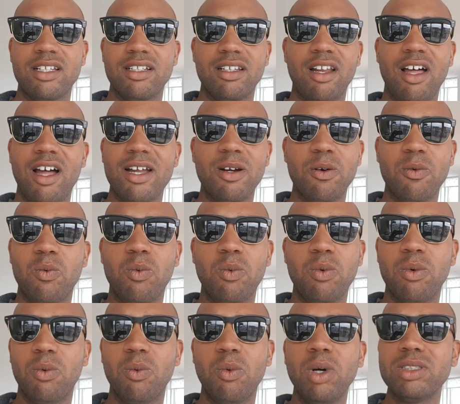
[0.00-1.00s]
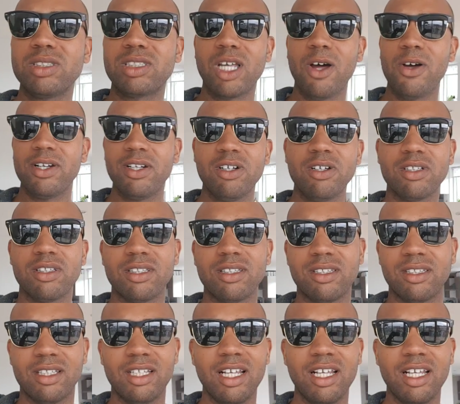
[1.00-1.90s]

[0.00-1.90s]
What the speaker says: Like, what's going on?